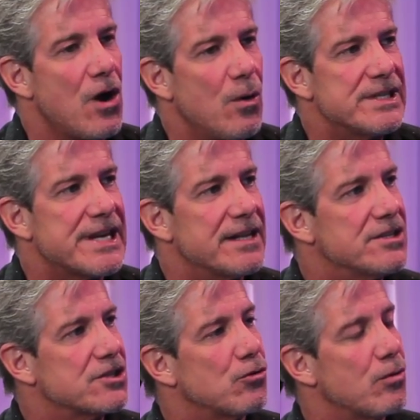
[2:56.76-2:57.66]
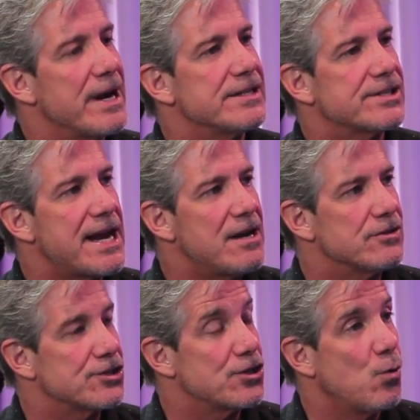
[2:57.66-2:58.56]
always had this great
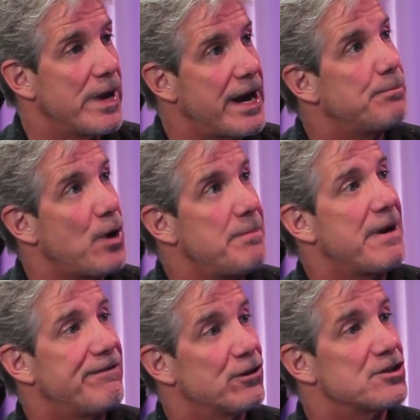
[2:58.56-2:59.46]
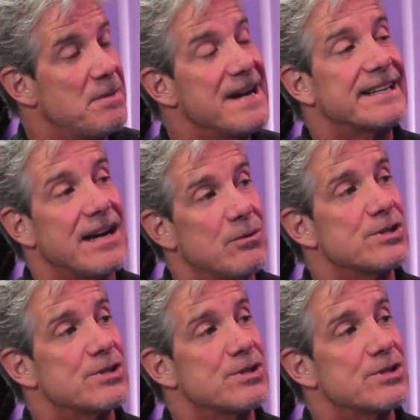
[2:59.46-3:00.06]
sound. So yeah. when I bought my first mic, that